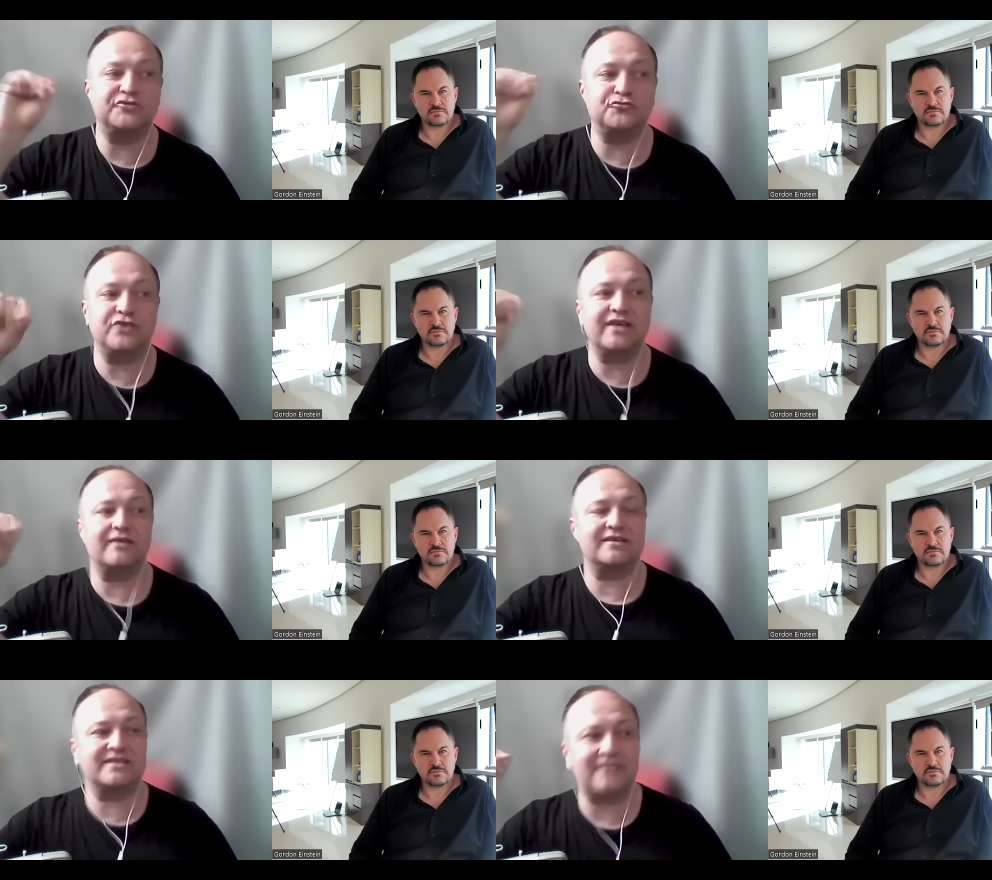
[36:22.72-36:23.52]
Speaker 1: trigger
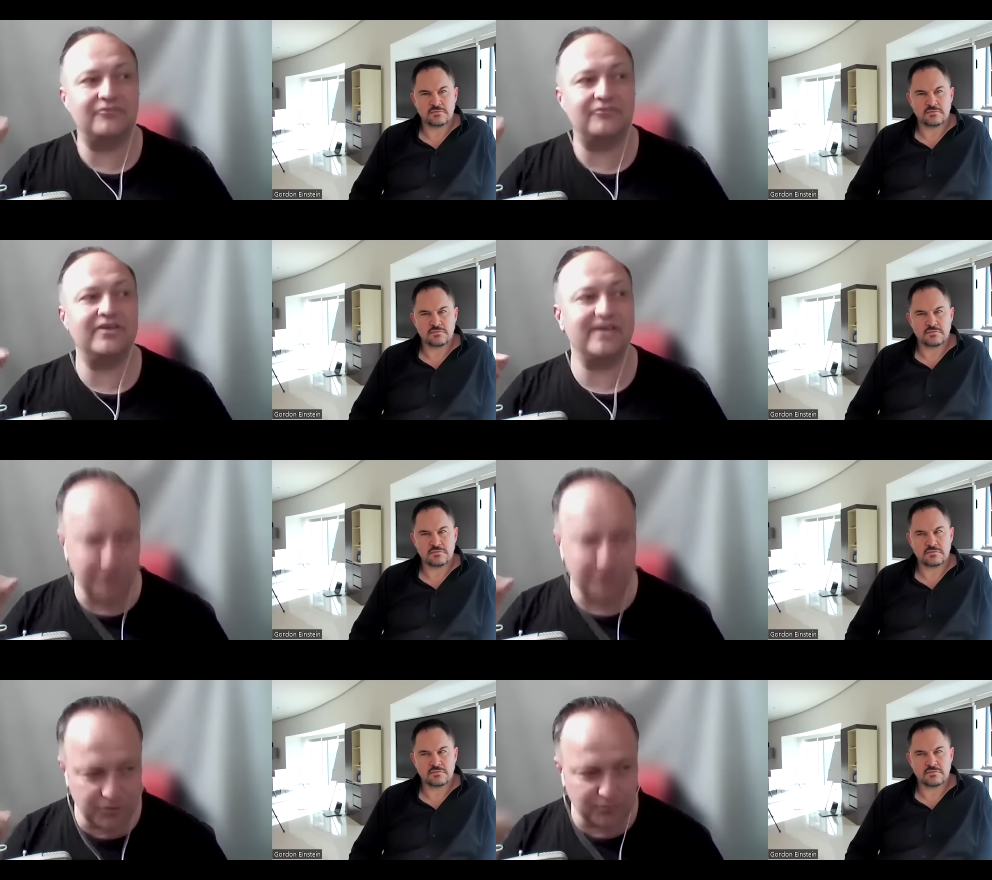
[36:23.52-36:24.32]
something in
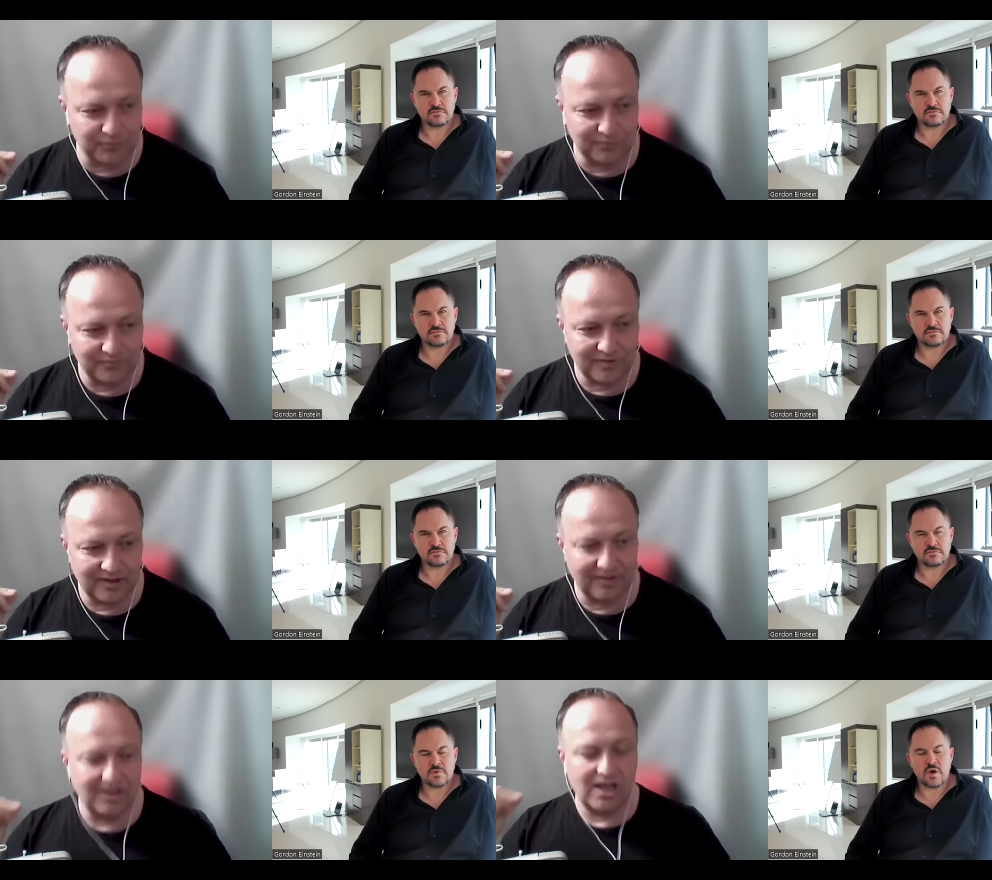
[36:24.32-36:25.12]
you.
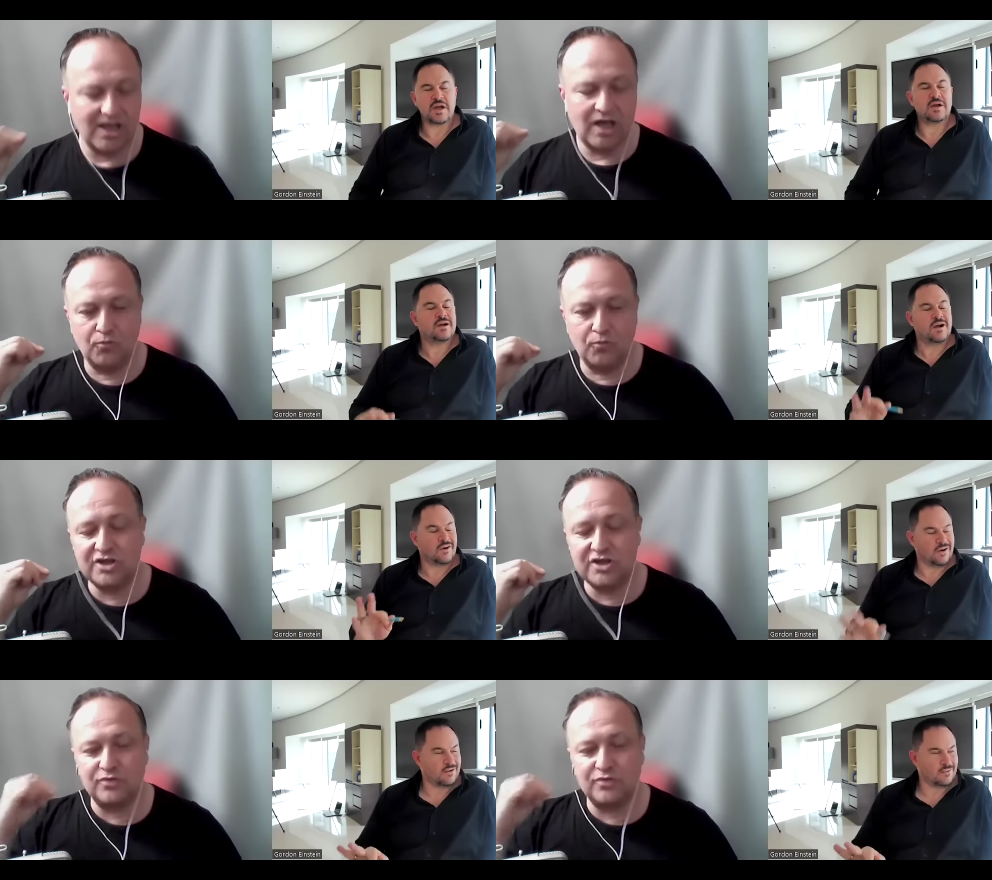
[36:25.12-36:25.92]
Okay. Which
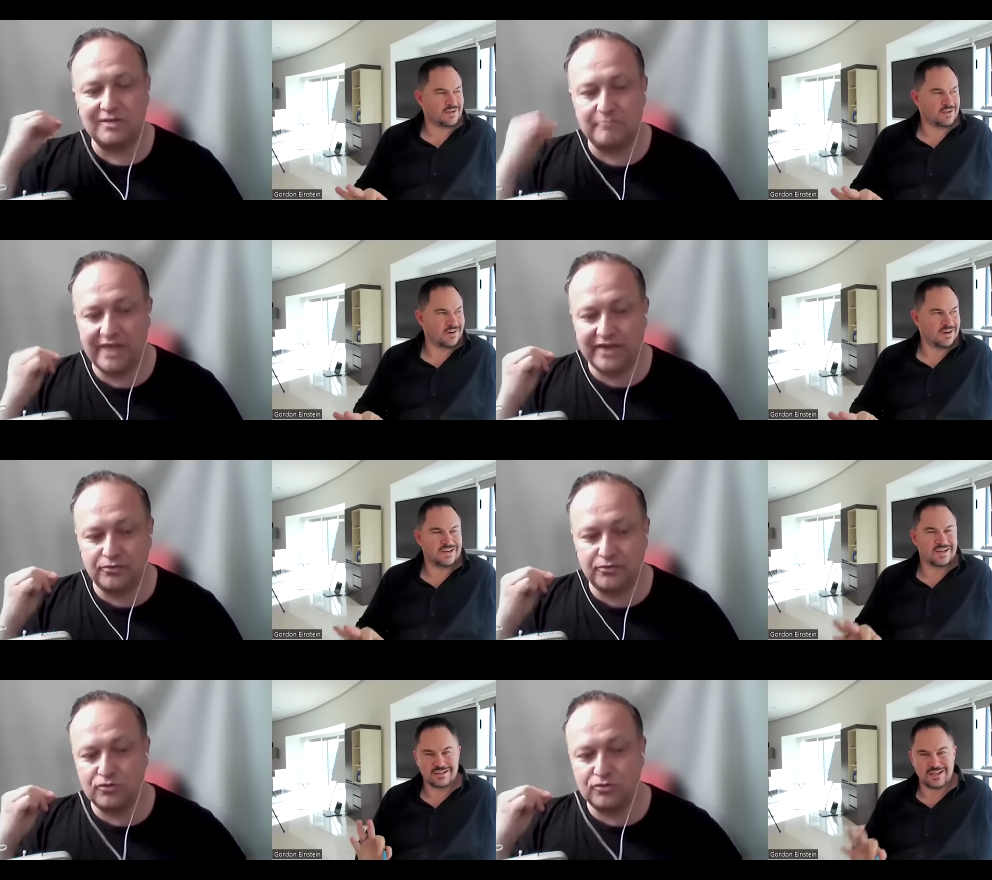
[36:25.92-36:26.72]
will make
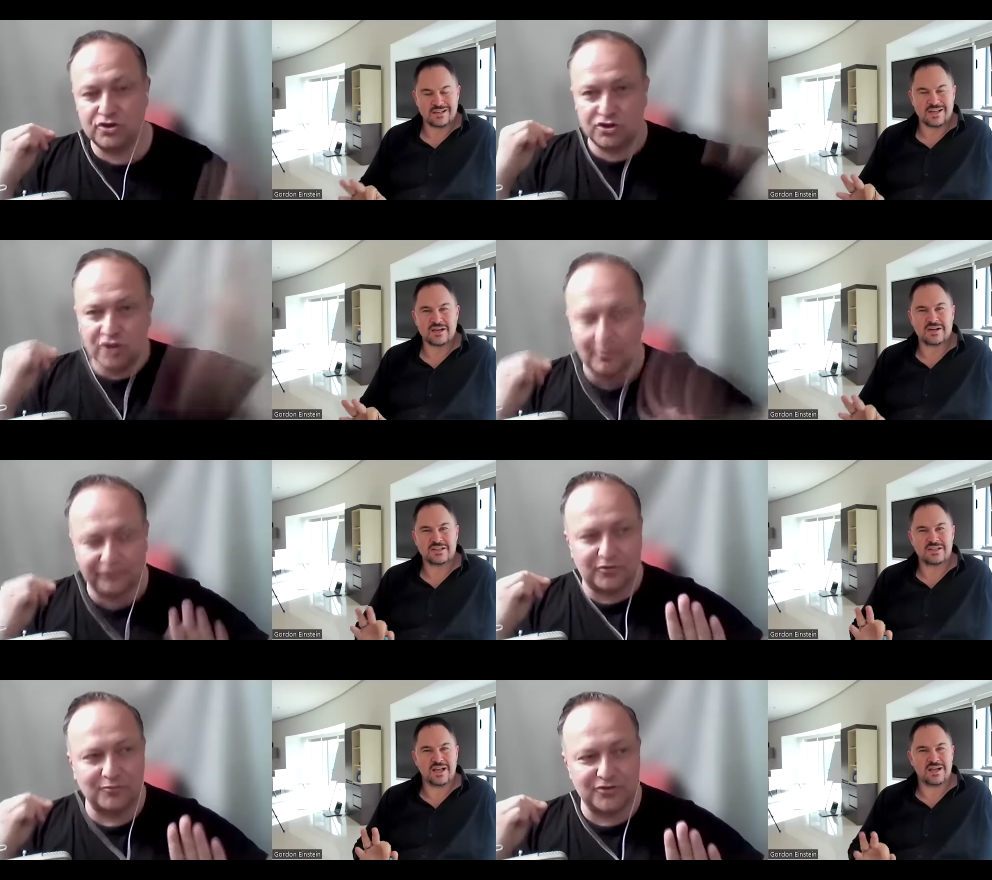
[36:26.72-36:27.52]
you stop from
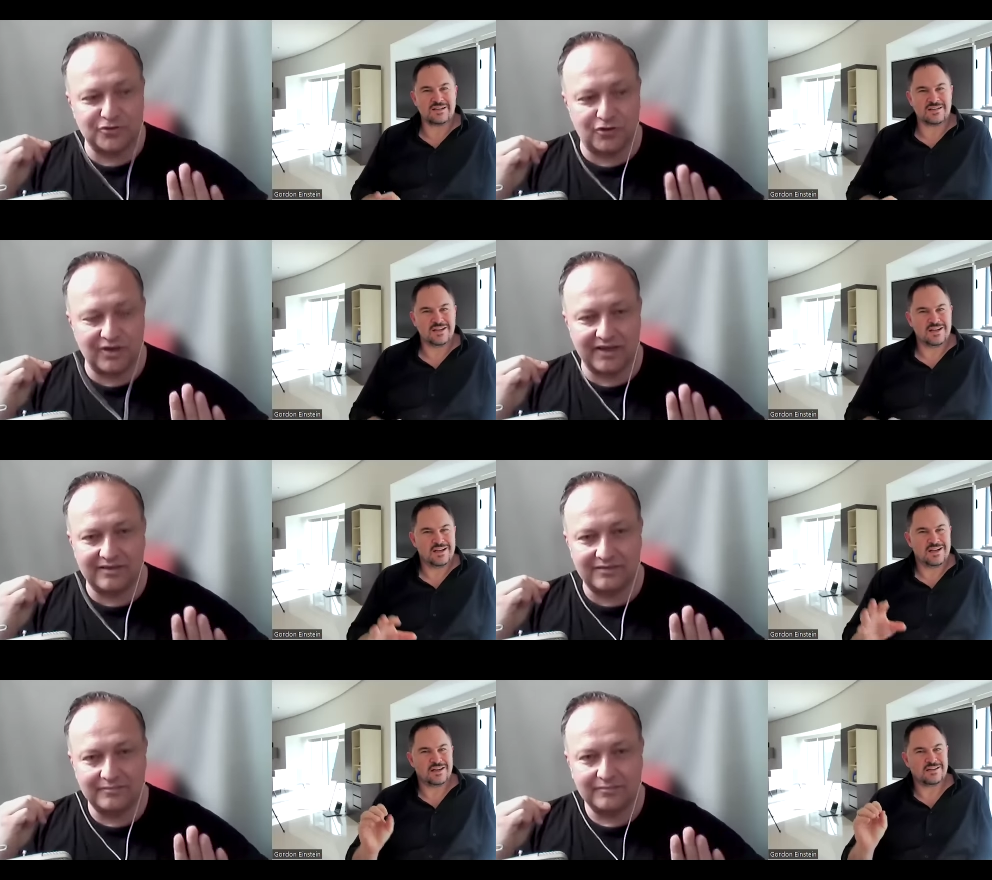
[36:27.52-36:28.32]
scrolling
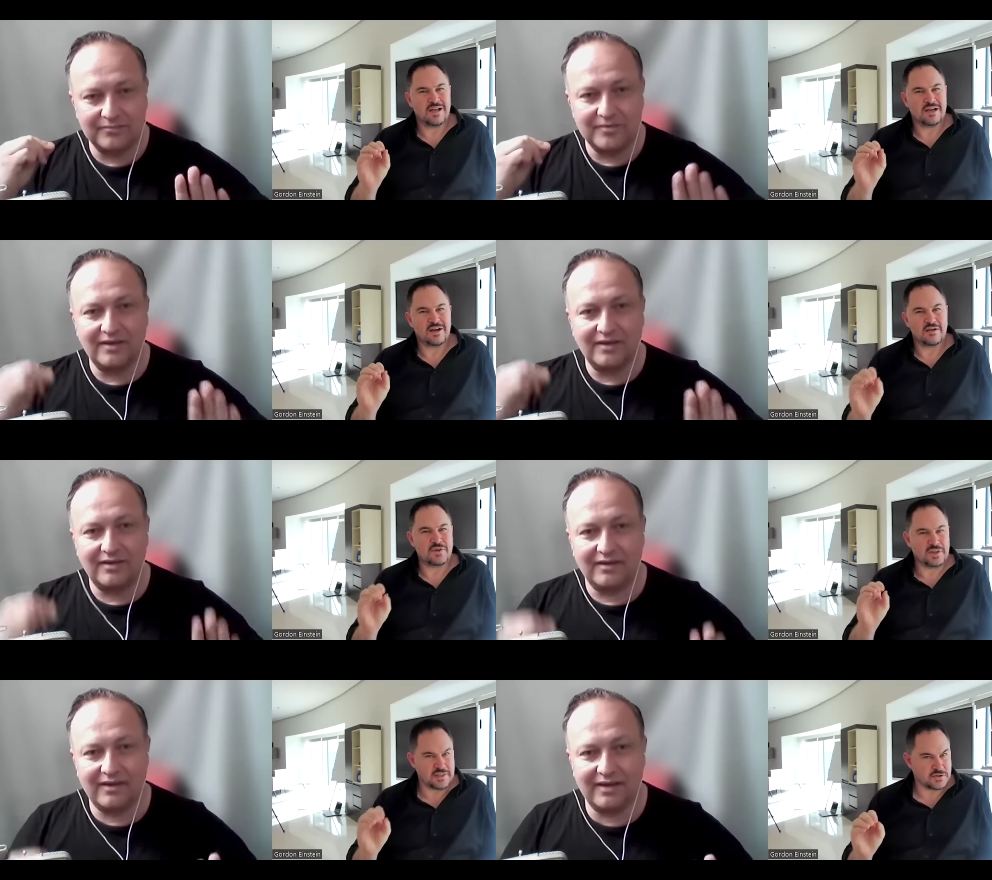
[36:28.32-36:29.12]
Speaker 2: I
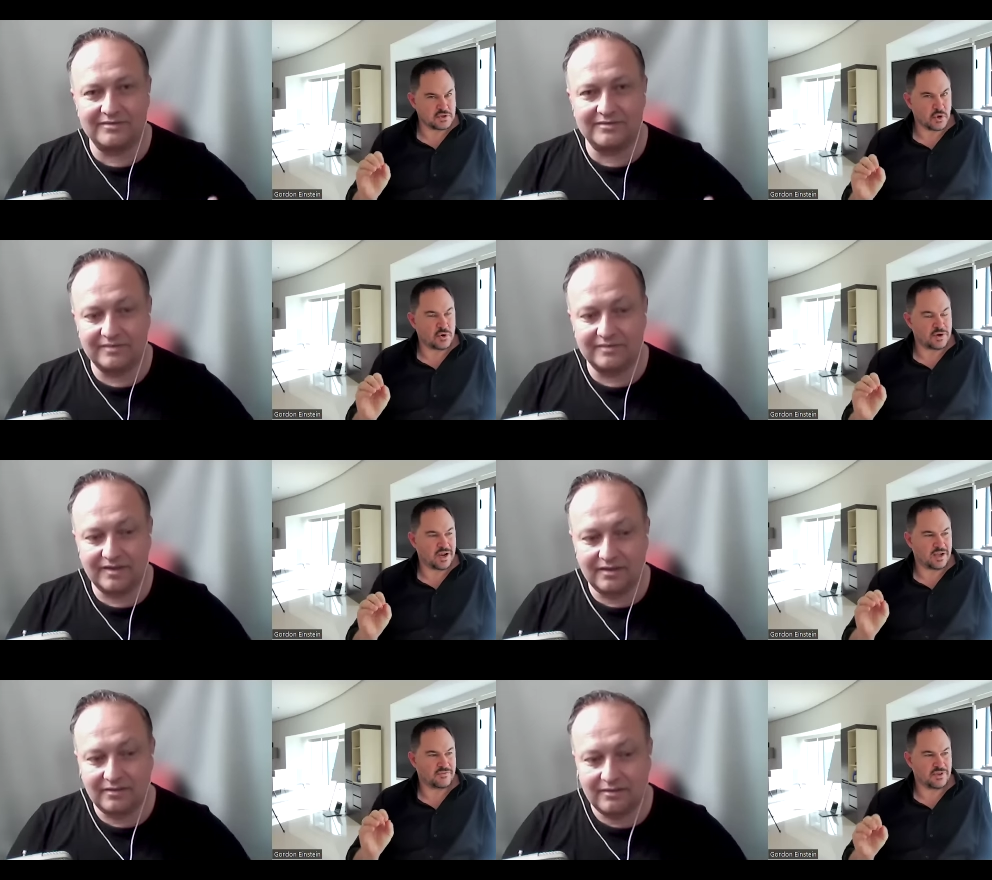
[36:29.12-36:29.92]
feel like there's gold here.
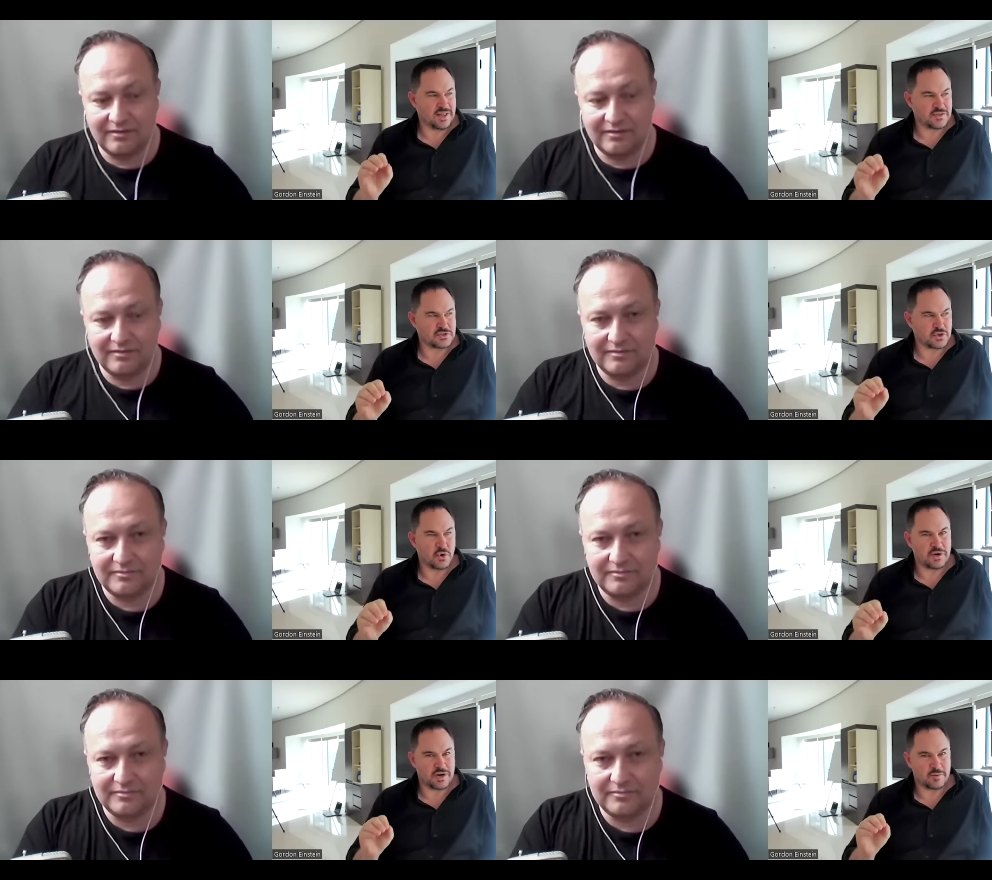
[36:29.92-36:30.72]
I feel like there's
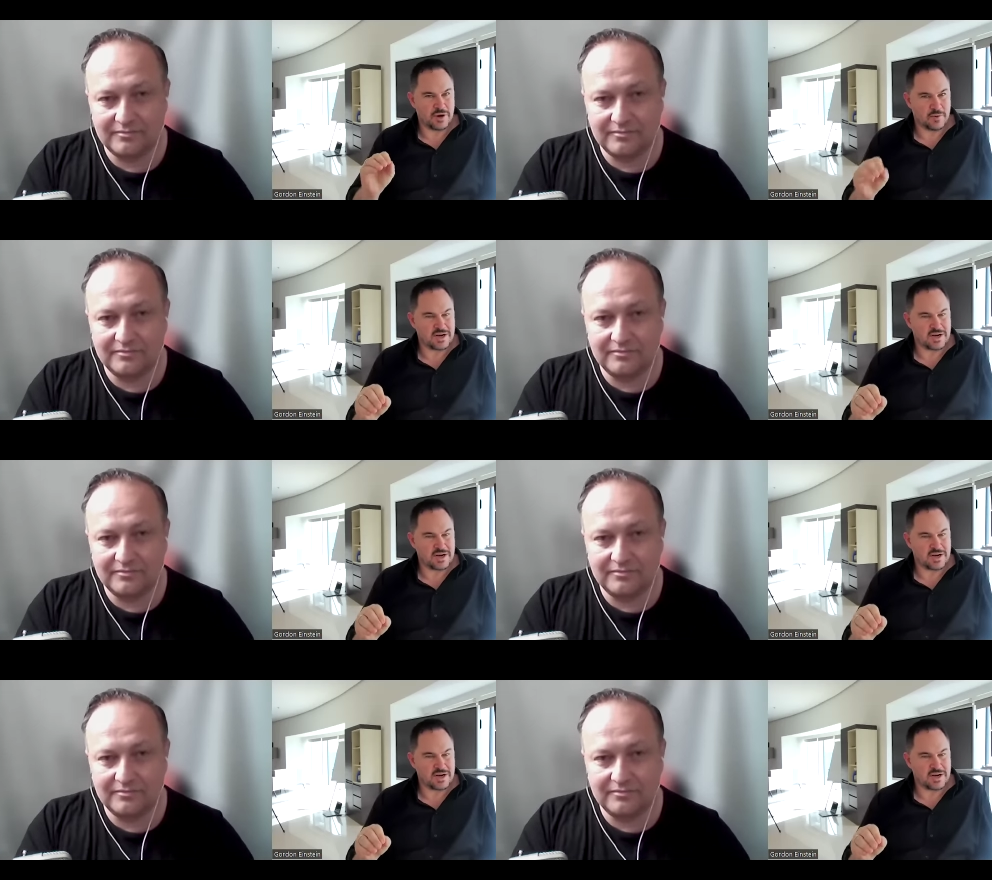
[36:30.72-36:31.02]
gold here, but I